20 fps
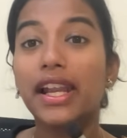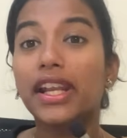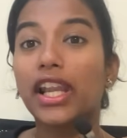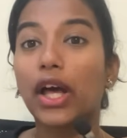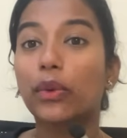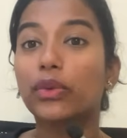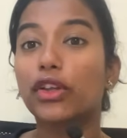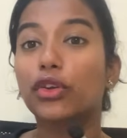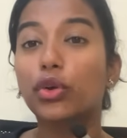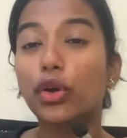
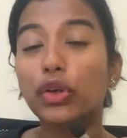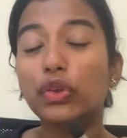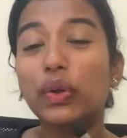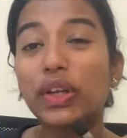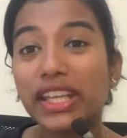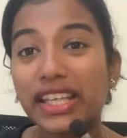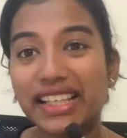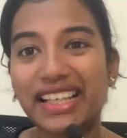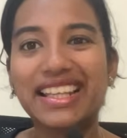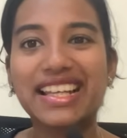Now they're going
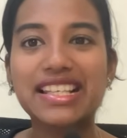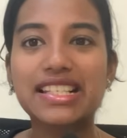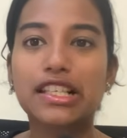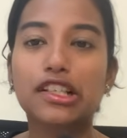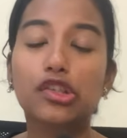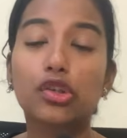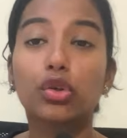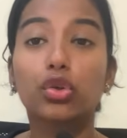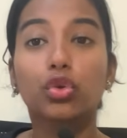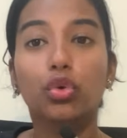to increase
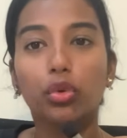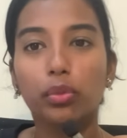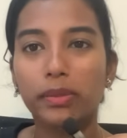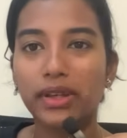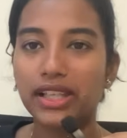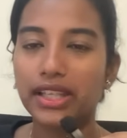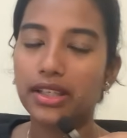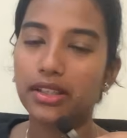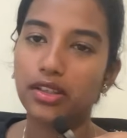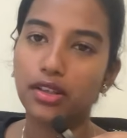it to 2
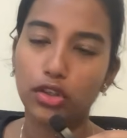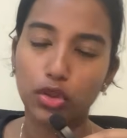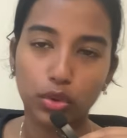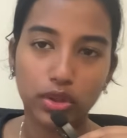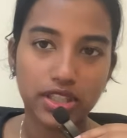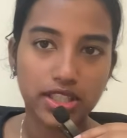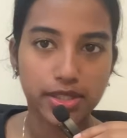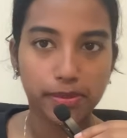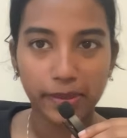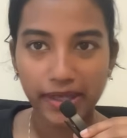million
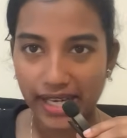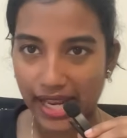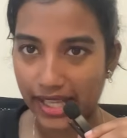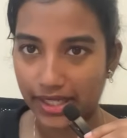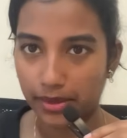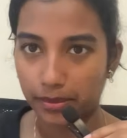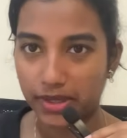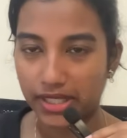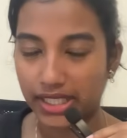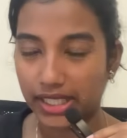units per
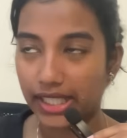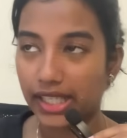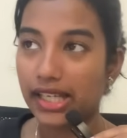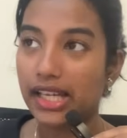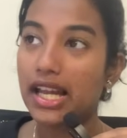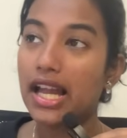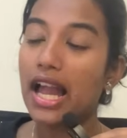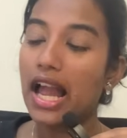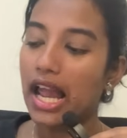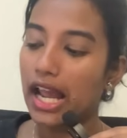annum. Okay.
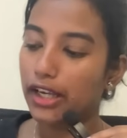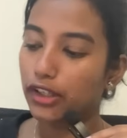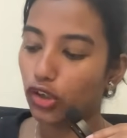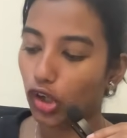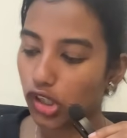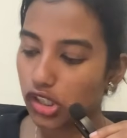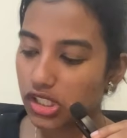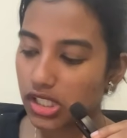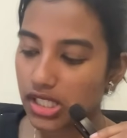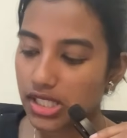And
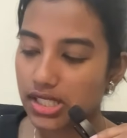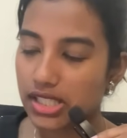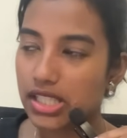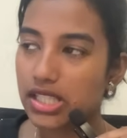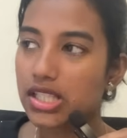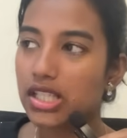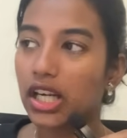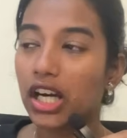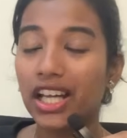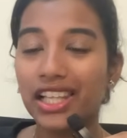not just
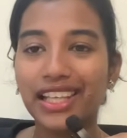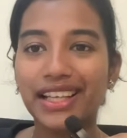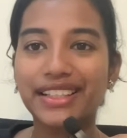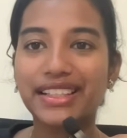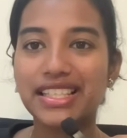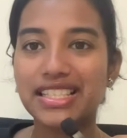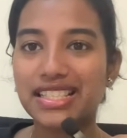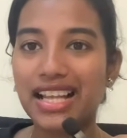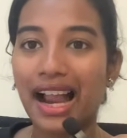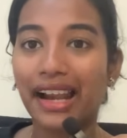this, earlier
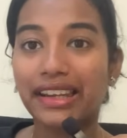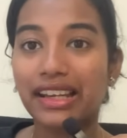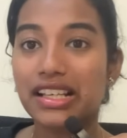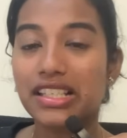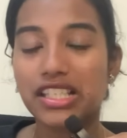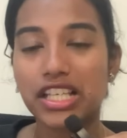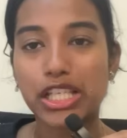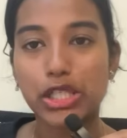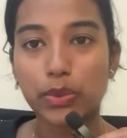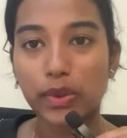they started
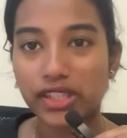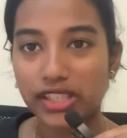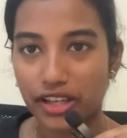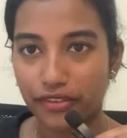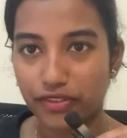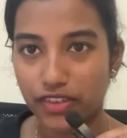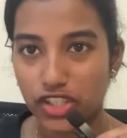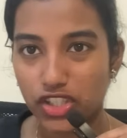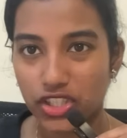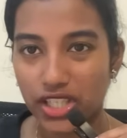just with
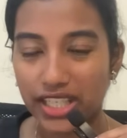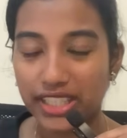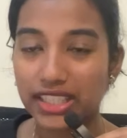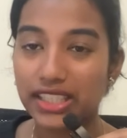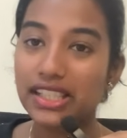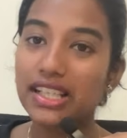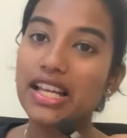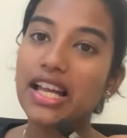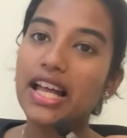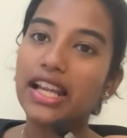
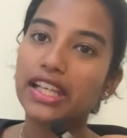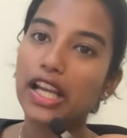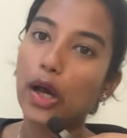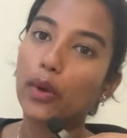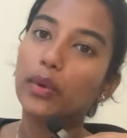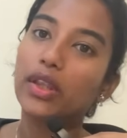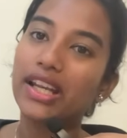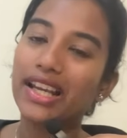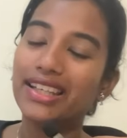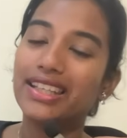refrigerator. Now
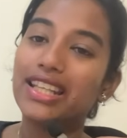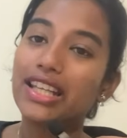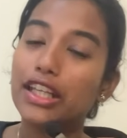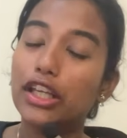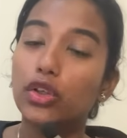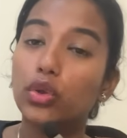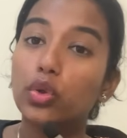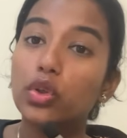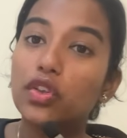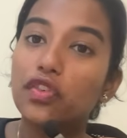they're entering
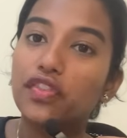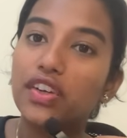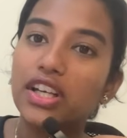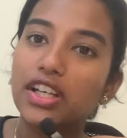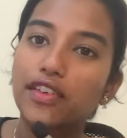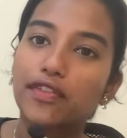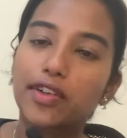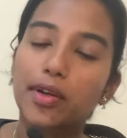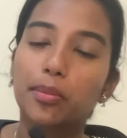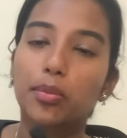into
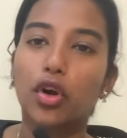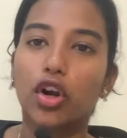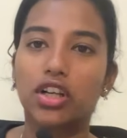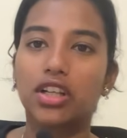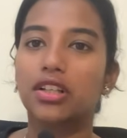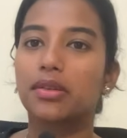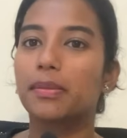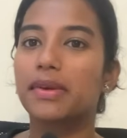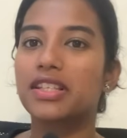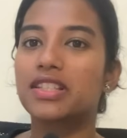different
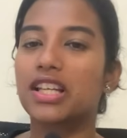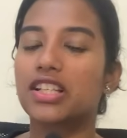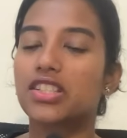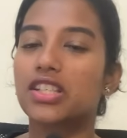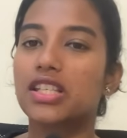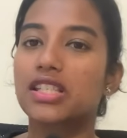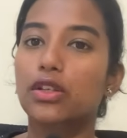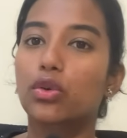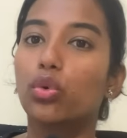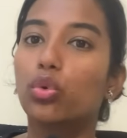product mix, such
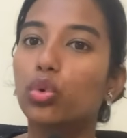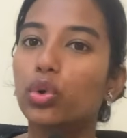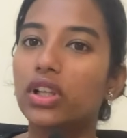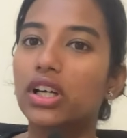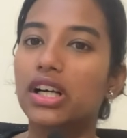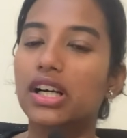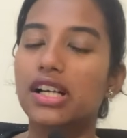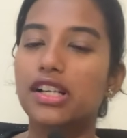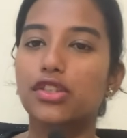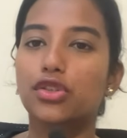as
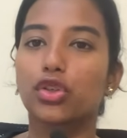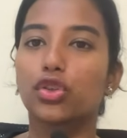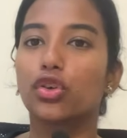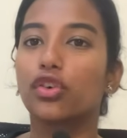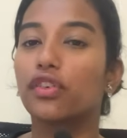coolers,